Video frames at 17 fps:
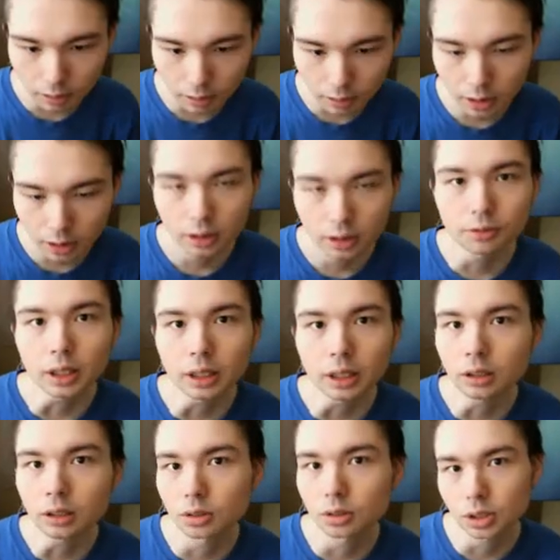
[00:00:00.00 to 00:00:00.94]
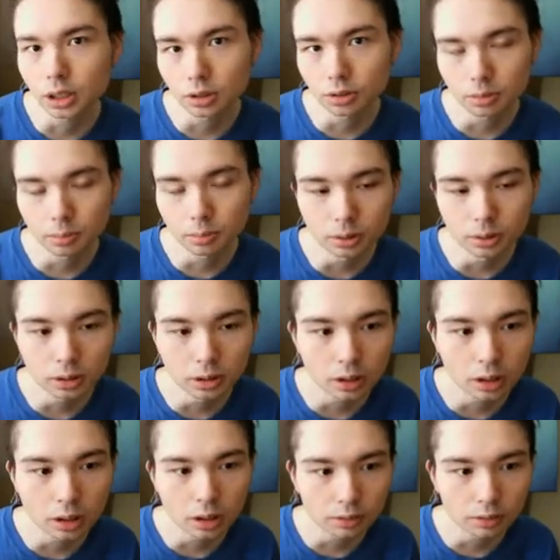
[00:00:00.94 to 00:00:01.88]
Defending your central pawn,
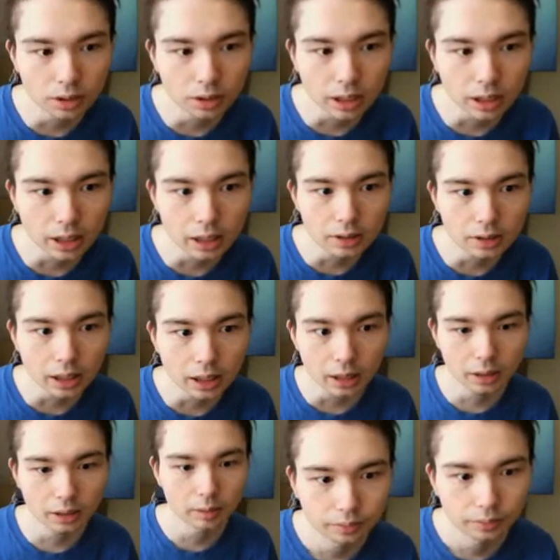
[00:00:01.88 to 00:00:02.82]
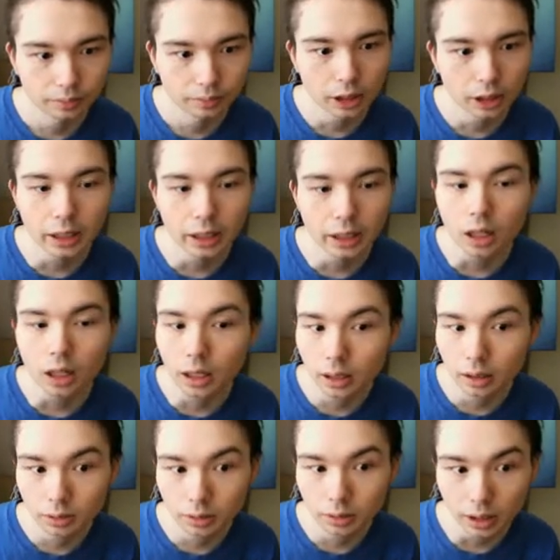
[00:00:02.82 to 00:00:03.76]
and after take-take, a
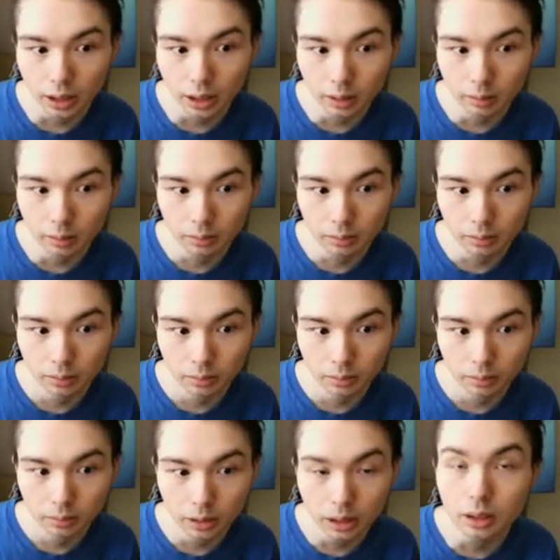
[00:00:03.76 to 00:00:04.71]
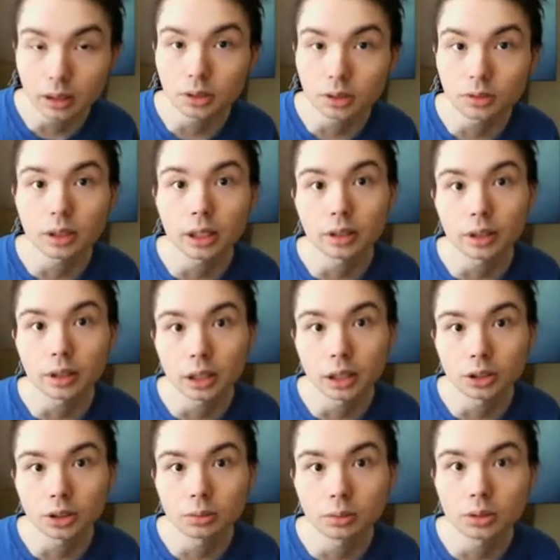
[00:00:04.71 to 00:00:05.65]
high-level game in this
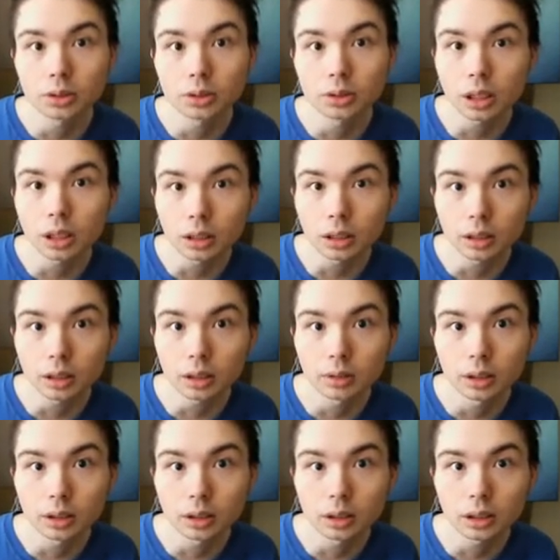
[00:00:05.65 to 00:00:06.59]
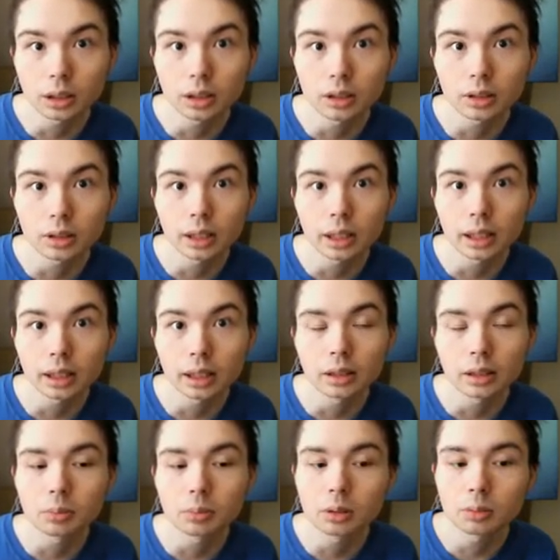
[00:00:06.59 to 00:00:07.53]
variation was Ding Liren against Ian
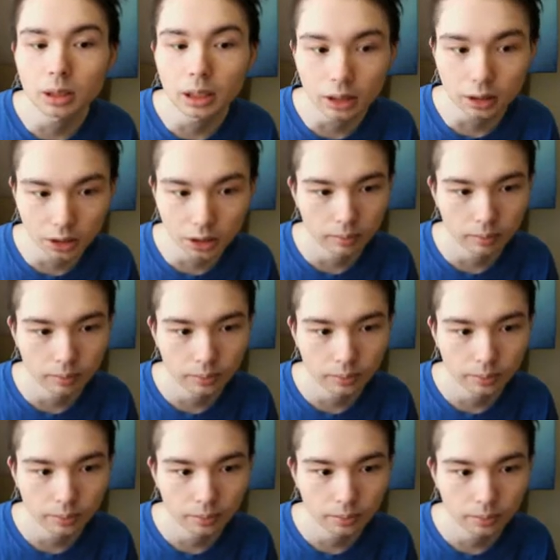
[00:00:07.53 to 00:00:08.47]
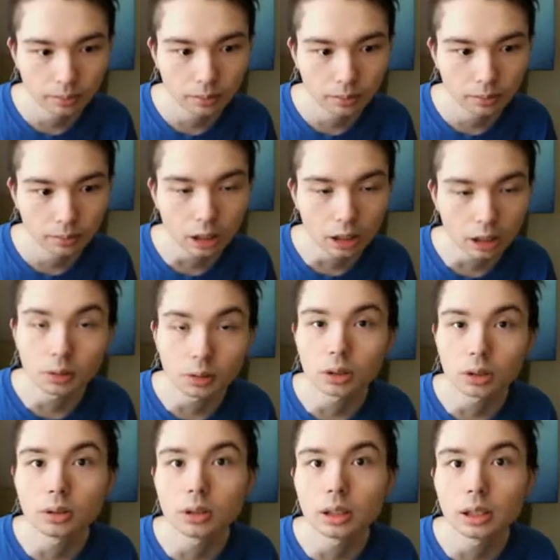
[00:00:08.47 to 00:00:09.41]
Nepomniachtchi. I'll
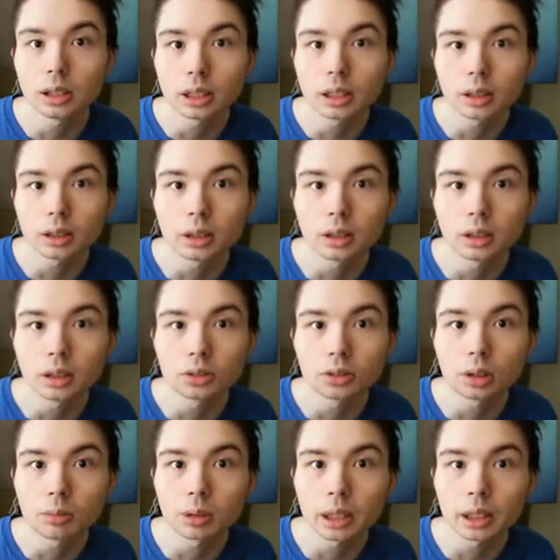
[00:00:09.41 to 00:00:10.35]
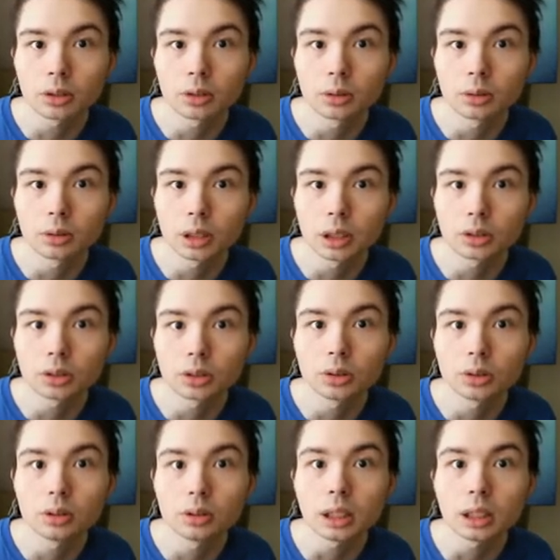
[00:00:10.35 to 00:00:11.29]
include a link in the top right corner
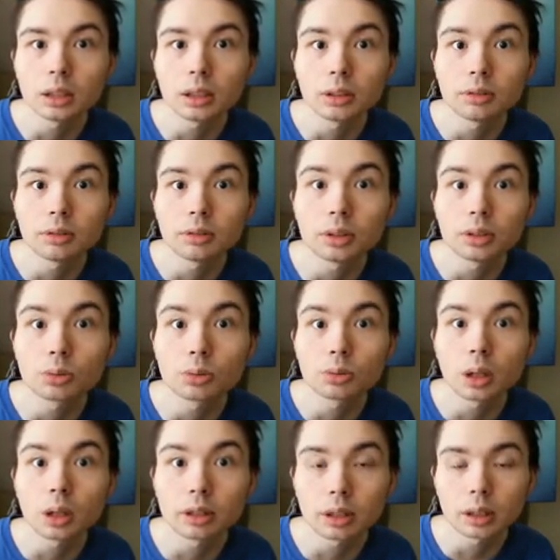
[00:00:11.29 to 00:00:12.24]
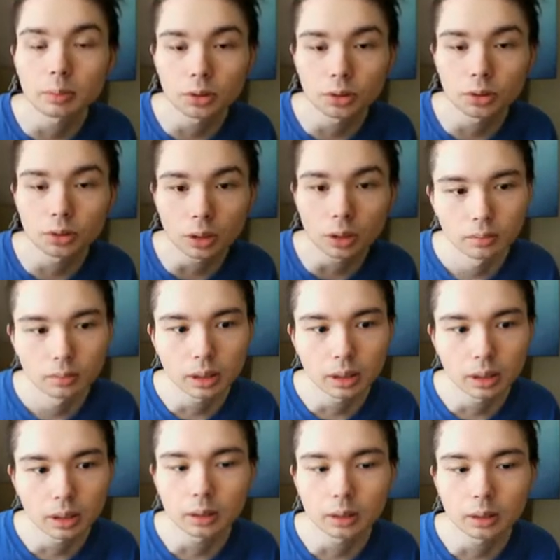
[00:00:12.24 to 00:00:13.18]
to Ding Liren's white repertoire.
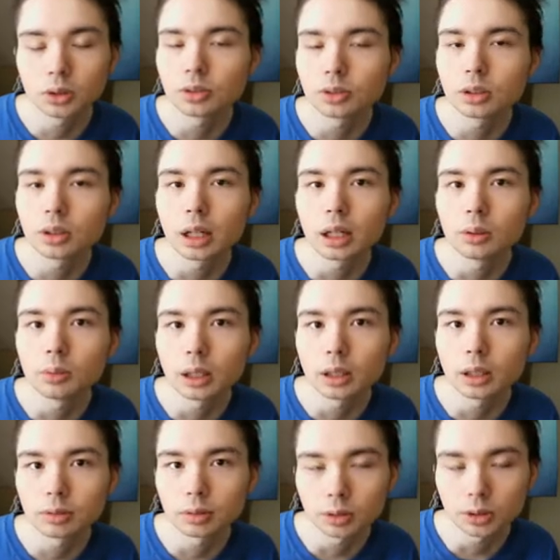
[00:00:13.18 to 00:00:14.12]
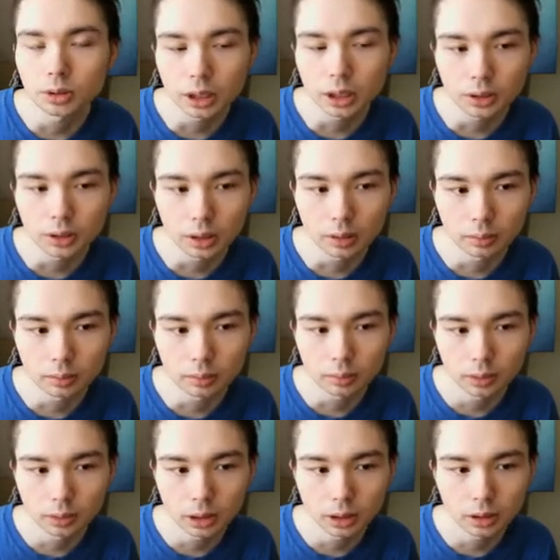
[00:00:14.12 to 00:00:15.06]
Black moves the knight away from the center,
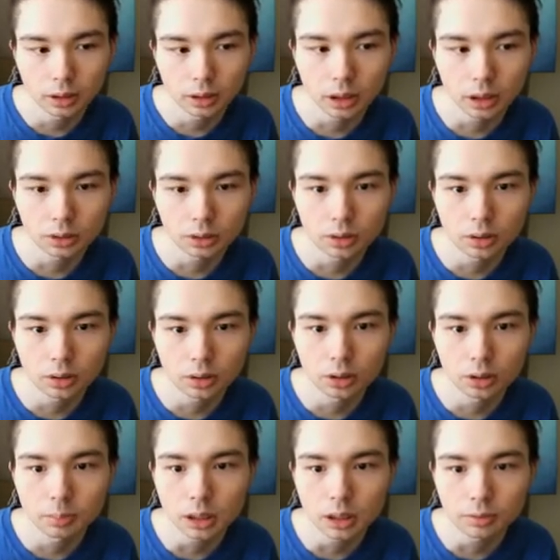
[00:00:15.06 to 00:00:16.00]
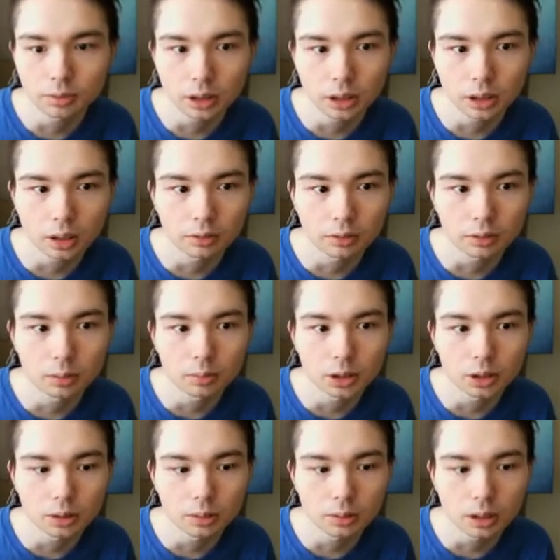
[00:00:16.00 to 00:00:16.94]
and Carlsen goes b3 after
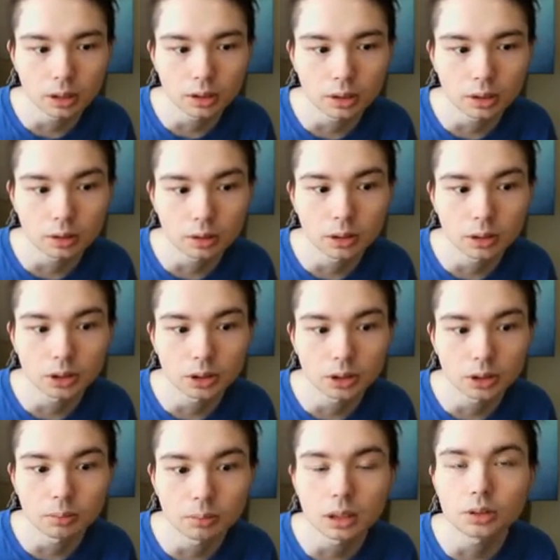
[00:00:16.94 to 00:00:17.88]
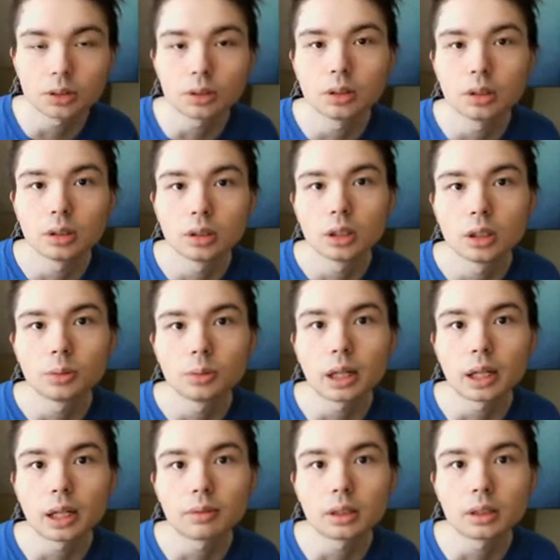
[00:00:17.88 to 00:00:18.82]
bishop e6, bishop b2. We
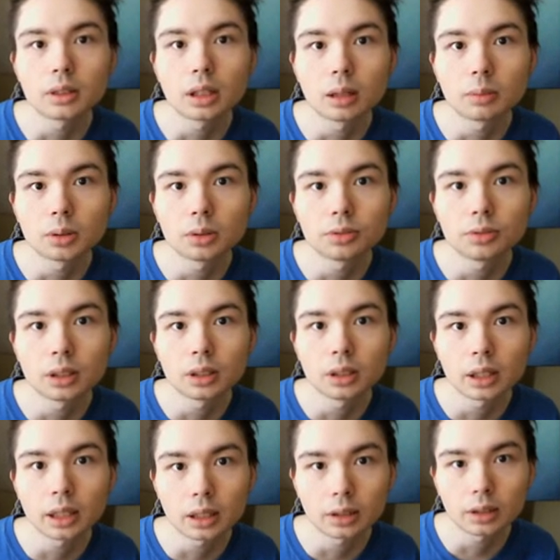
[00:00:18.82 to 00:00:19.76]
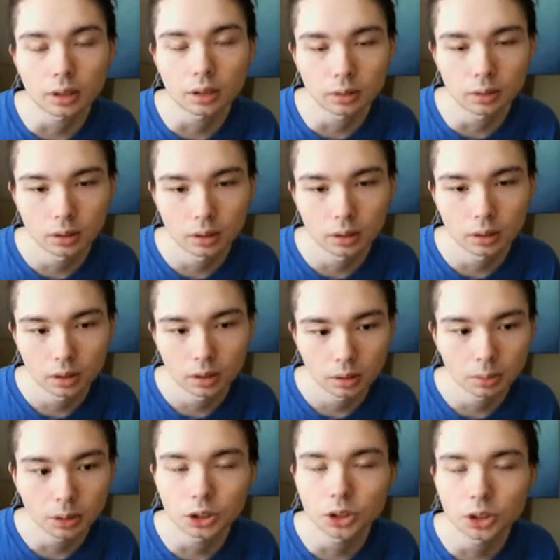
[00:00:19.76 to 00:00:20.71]
have a double fianchetto.
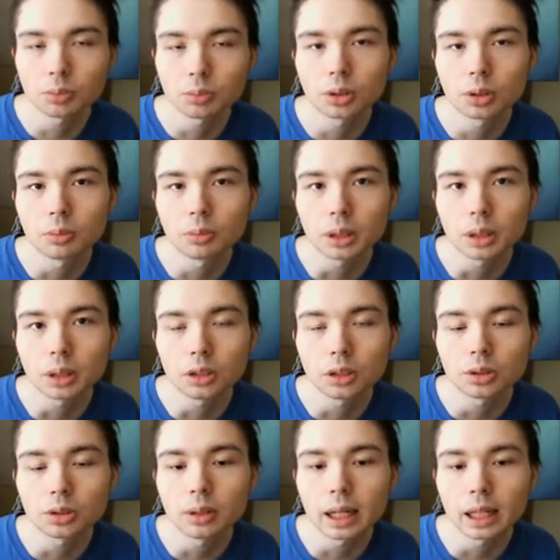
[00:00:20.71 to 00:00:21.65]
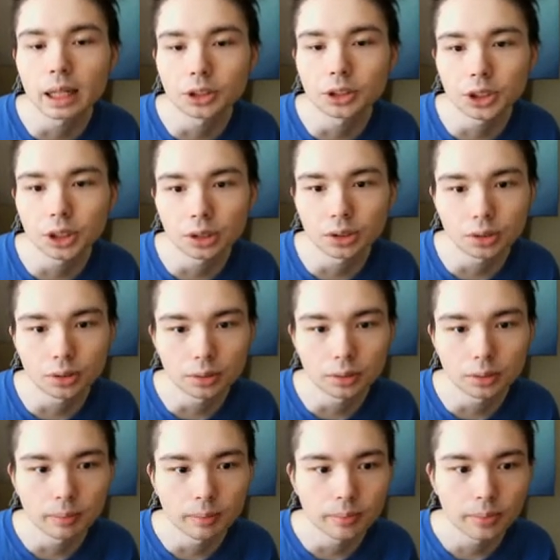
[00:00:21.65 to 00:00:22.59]
Bishops on b2 and g2.
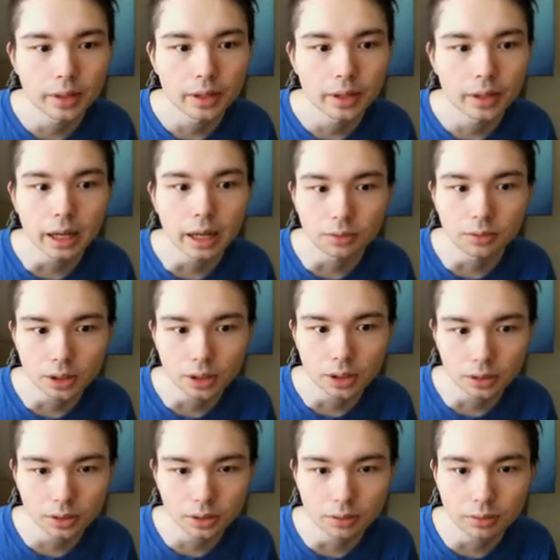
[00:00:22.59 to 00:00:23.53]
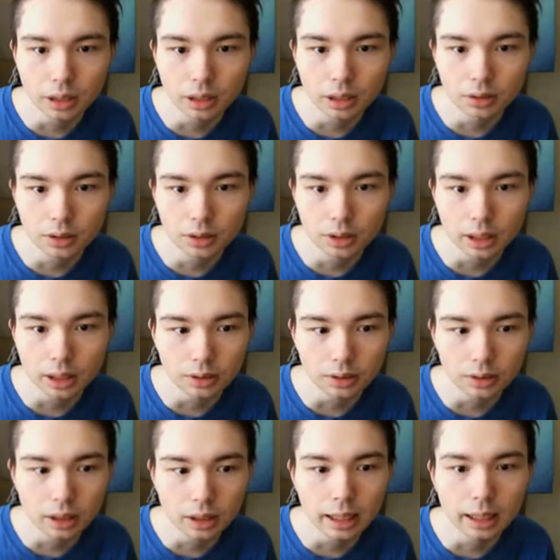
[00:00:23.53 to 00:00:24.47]
f6, defend your
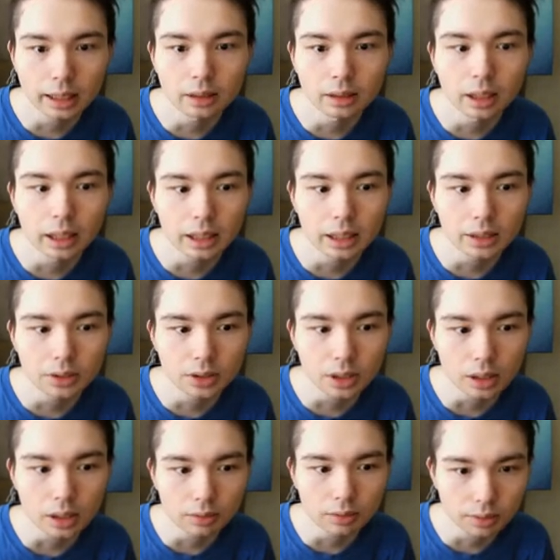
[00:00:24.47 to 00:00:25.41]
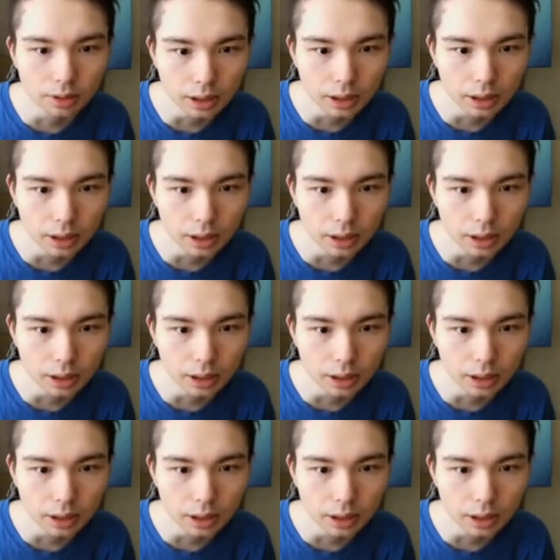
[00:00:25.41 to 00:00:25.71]
center, and knight c3.